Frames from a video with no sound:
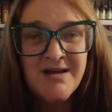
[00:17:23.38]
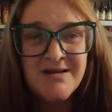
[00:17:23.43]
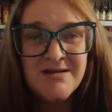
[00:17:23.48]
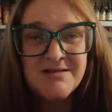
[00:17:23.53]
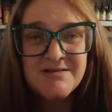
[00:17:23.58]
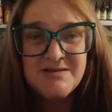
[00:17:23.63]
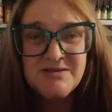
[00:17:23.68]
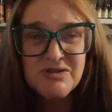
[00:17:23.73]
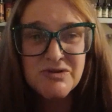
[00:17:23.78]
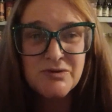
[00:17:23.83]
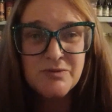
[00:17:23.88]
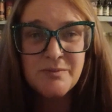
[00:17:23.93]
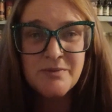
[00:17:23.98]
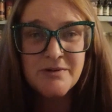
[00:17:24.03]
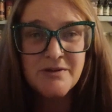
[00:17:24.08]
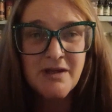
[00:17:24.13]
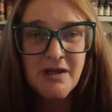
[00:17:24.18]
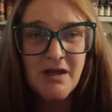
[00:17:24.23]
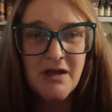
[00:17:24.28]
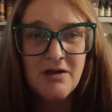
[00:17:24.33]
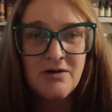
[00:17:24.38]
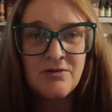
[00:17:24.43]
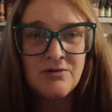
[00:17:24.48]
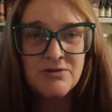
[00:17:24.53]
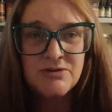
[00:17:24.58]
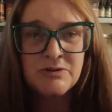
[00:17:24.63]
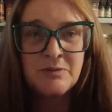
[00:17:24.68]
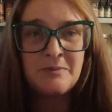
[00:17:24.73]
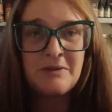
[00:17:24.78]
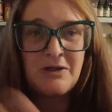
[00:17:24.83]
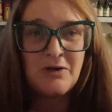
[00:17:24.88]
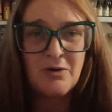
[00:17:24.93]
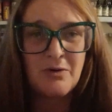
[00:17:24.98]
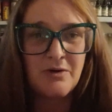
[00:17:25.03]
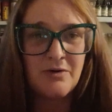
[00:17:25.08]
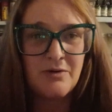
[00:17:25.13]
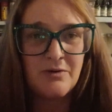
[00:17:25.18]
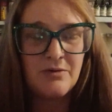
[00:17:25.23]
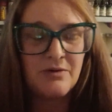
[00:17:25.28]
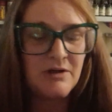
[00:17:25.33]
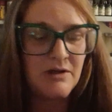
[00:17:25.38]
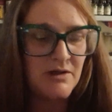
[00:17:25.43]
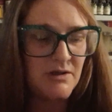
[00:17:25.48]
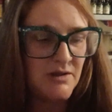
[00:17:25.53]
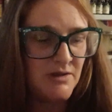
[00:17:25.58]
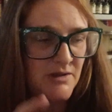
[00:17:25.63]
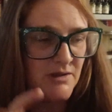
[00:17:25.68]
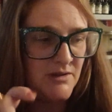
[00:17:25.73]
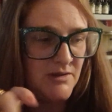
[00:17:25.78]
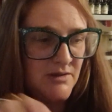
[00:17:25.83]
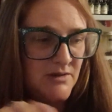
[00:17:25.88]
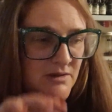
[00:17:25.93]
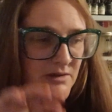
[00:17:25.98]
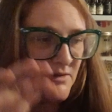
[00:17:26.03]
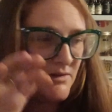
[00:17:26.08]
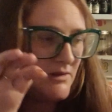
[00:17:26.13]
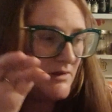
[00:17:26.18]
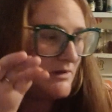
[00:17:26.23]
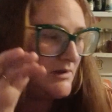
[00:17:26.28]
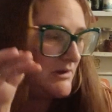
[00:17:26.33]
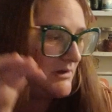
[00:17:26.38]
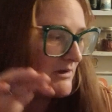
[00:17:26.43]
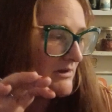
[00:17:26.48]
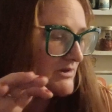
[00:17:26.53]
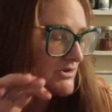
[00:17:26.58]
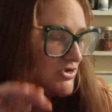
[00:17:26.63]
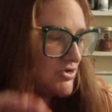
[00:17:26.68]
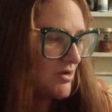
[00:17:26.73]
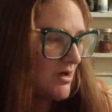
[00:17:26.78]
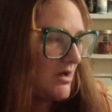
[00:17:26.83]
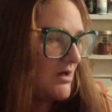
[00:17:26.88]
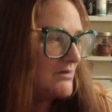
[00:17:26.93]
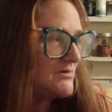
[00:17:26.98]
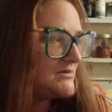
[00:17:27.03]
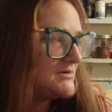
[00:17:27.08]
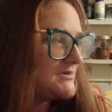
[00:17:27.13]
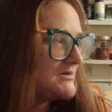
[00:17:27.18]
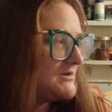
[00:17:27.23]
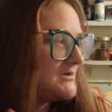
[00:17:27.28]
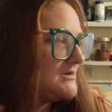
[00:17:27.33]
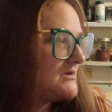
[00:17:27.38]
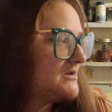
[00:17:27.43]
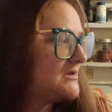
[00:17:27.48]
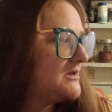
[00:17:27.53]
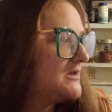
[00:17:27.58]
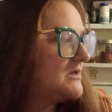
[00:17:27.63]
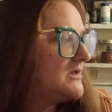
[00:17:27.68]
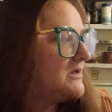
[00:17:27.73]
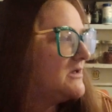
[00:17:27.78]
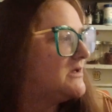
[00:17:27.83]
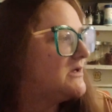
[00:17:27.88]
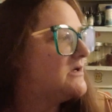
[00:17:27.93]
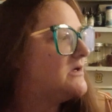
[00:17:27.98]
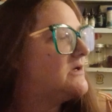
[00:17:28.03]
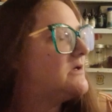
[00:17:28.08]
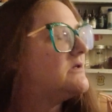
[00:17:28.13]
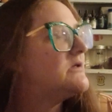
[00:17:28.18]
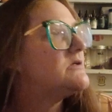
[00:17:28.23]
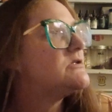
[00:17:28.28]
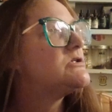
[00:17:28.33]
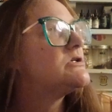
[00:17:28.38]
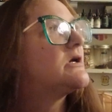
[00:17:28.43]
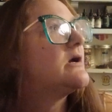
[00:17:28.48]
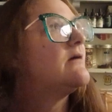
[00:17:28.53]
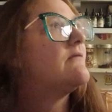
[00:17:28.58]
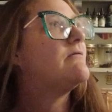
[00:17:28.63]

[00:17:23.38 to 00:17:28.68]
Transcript: soup or tomato sauce that she got